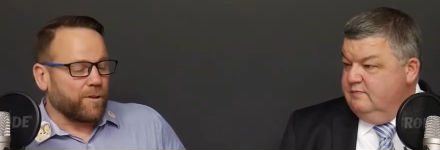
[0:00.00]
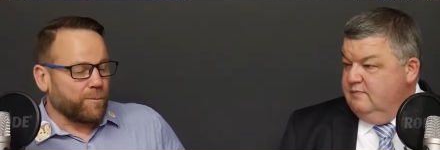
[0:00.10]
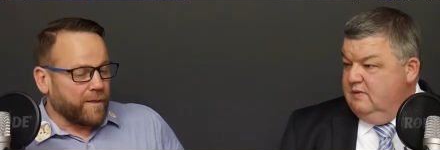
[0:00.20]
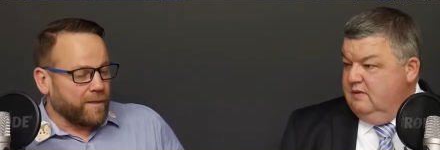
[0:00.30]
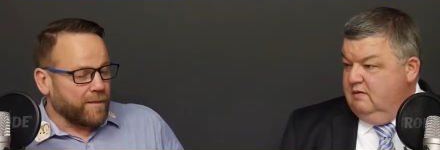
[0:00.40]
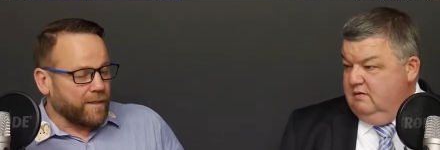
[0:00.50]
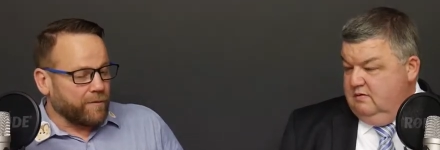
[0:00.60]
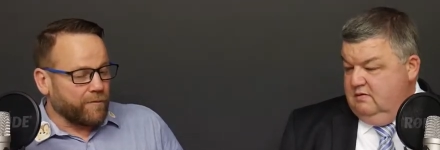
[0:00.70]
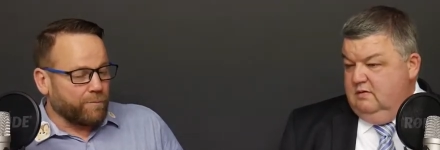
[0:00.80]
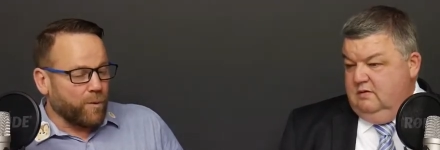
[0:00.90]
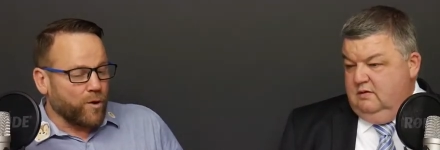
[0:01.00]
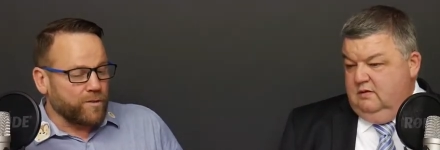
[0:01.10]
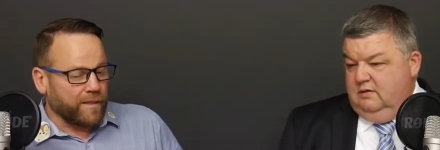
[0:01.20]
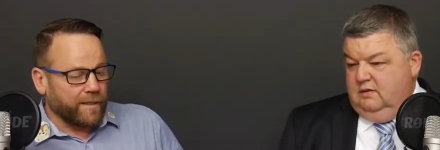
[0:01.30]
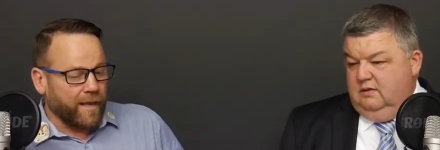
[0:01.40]
Speaker 1: with me that you've
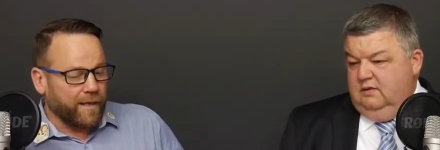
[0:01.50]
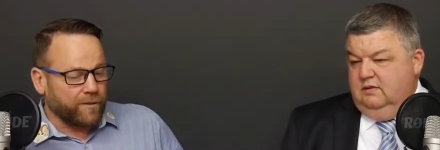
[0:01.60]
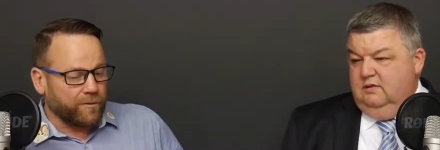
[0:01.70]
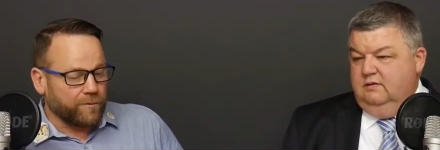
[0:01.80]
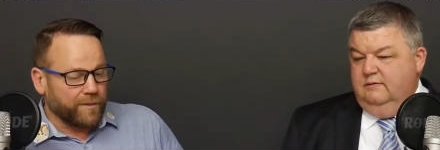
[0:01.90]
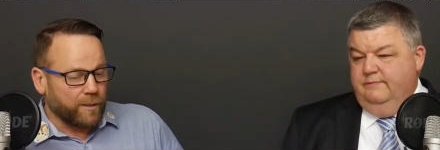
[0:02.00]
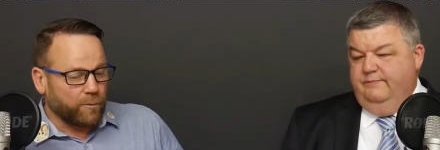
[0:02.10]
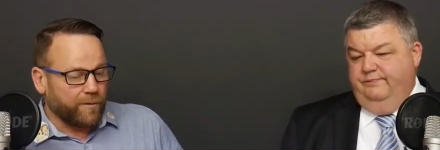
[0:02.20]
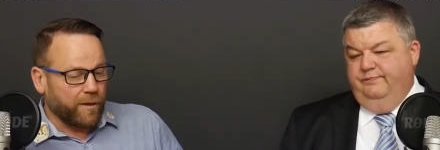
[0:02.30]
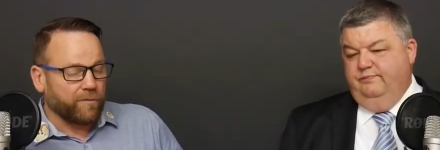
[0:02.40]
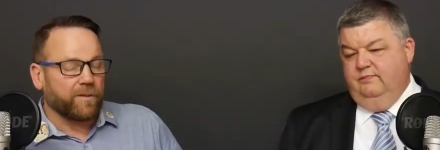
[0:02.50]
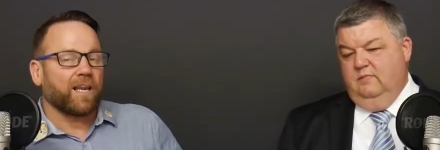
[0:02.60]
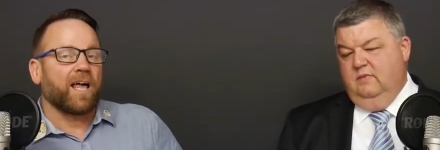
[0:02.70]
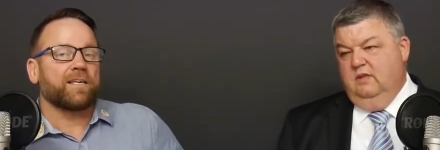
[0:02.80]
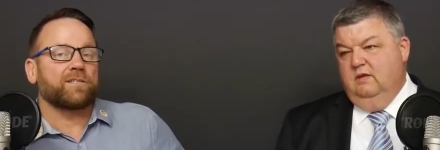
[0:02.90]
personally had to deal with over the
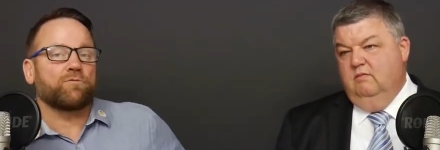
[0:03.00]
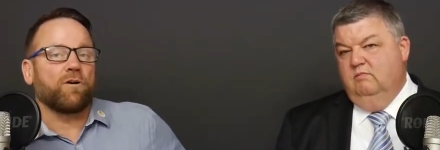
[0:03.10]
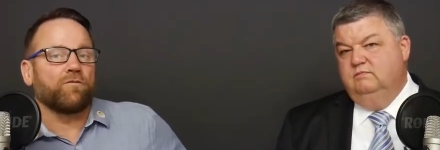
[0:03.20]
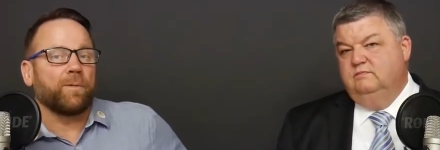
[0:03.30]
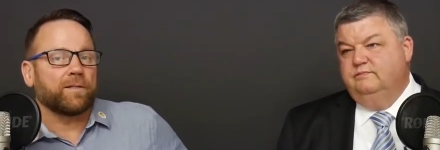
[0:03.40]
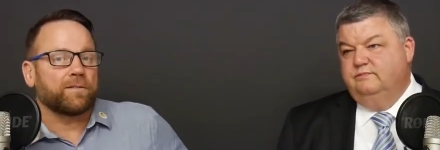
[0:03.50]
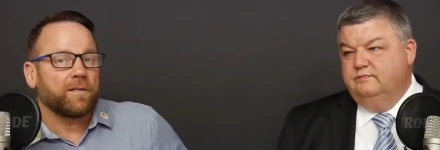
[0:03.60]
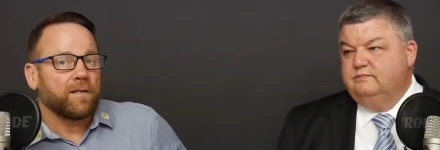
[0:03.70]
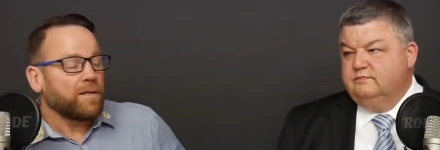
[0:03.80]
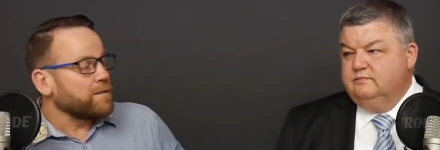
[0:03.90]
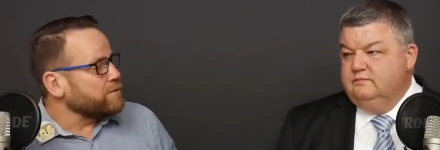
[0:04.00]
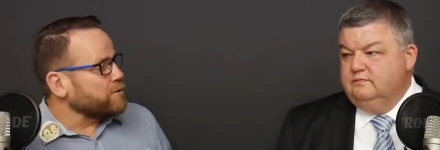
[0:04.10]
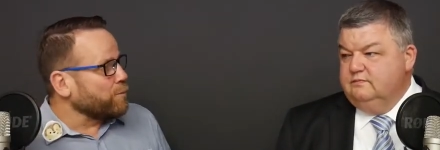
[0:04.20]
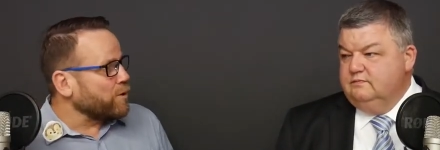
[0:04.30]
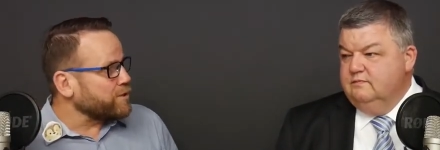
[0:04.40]
last 12 months. Do
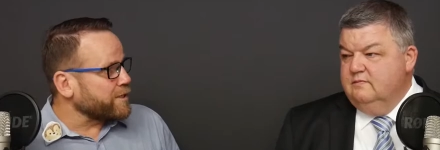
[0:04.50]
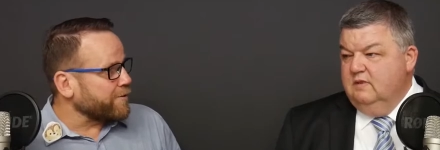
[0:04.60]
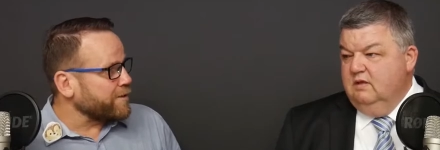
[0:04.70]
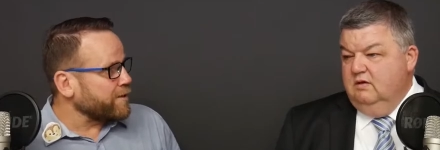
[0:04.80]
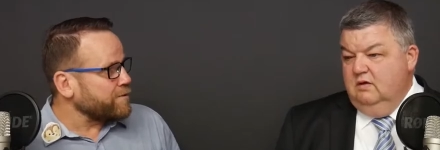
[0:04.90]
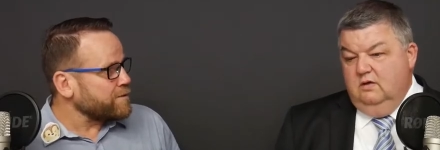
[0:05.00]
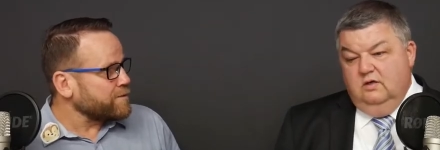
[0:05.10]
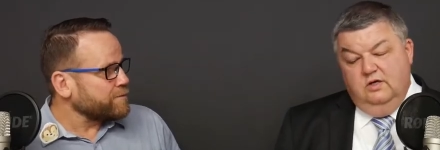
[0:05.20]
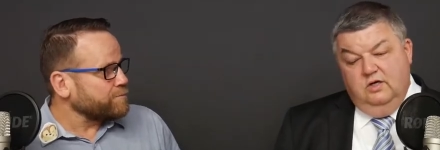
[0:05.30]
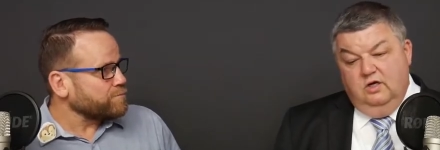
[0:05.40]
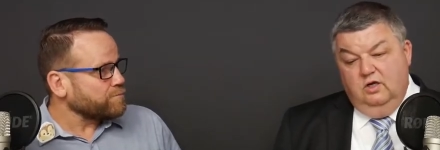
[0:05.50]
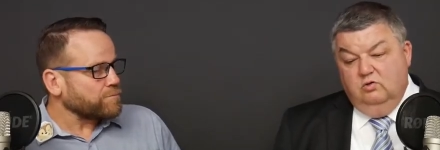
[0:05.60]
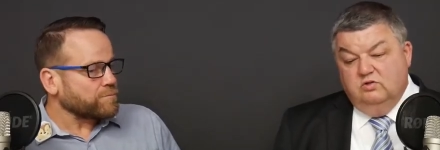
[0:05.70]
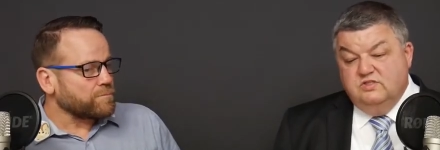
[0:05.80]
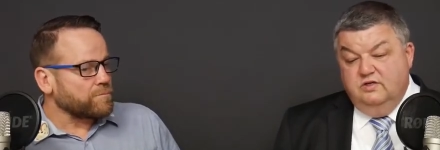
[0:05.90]
you mind sharing those?
Speaker 2: No,
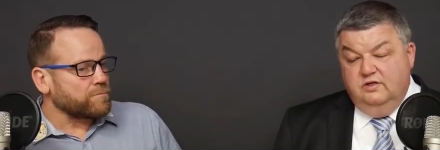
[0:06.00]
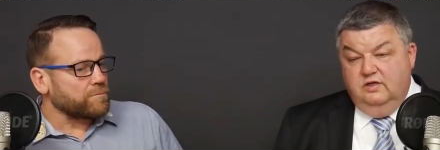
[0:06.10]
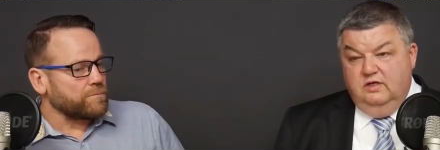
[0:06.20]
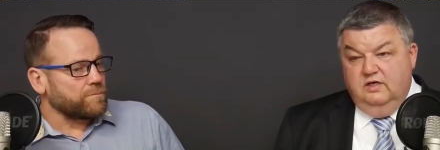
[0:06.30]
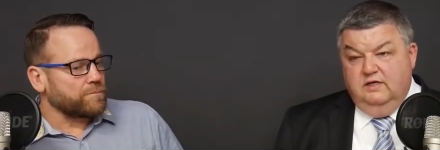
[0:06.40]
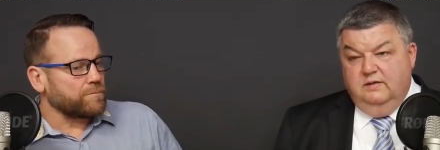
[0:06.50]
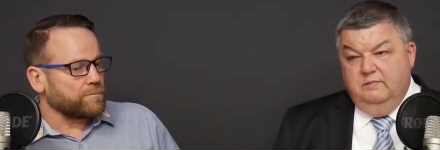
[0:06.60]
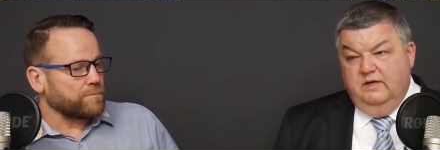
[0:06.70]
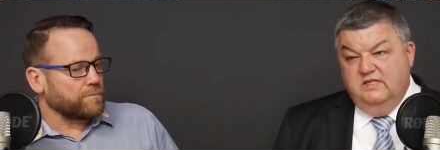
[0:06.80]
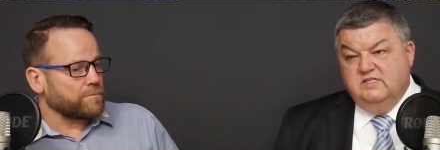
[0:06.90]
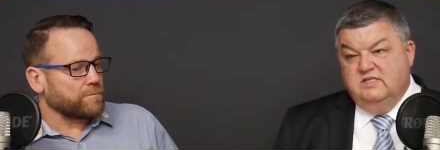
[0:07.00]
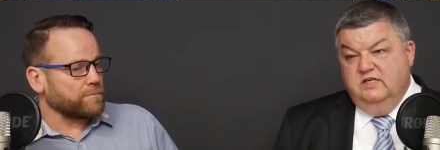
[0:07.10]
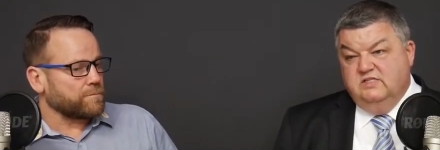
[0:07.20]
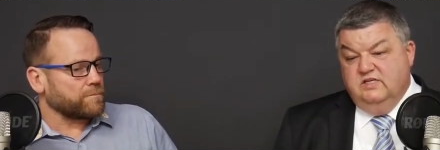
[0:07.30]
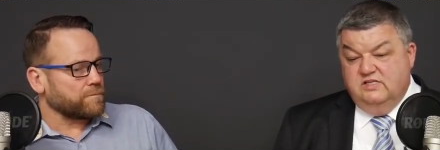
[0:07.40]
look, so um, it's
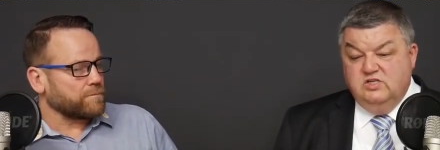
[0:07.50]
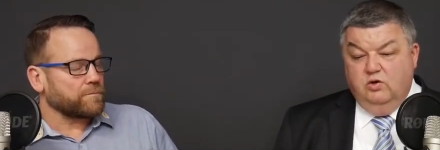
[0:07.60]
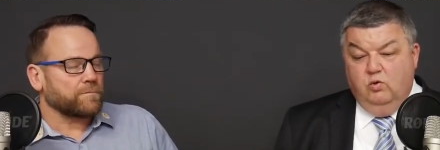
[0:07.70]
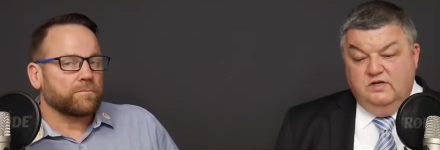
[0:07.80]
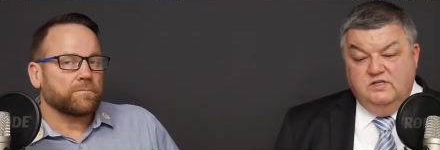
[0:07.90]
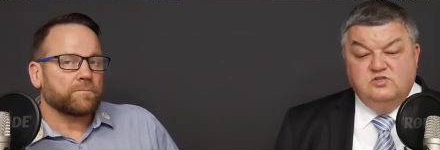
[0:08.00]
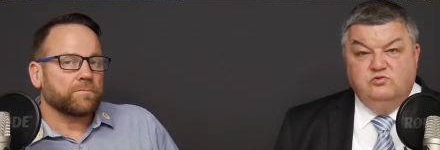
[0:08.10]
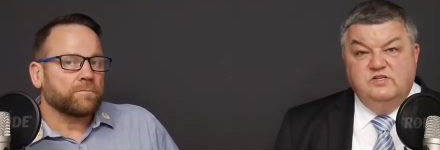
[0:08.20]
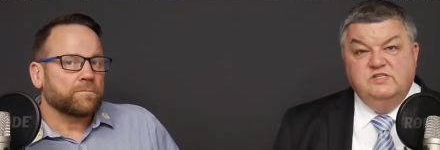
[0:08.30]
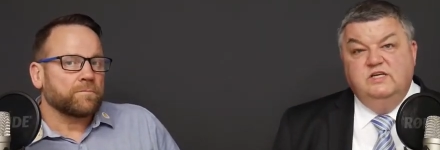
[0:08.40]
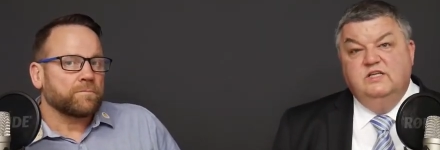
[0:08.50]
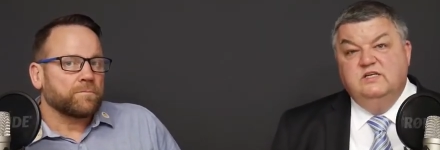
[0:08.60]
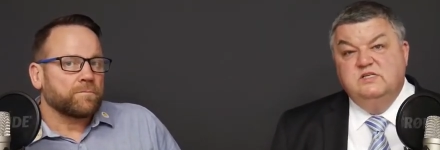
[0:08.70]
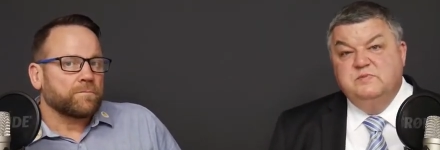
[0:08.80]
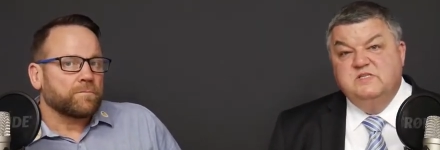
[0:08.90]
it's actually quite distressing in
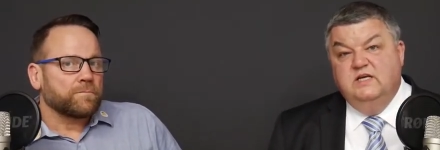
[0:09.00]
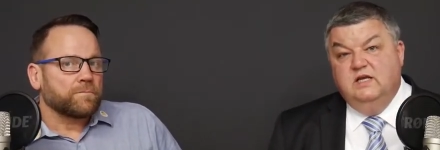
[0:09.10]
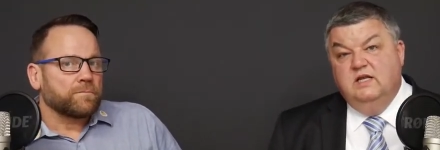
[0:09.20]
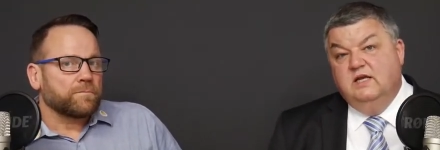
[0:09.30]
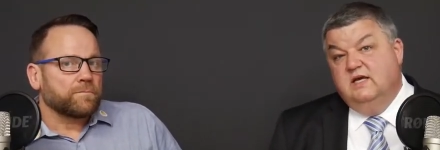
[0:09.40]
these particular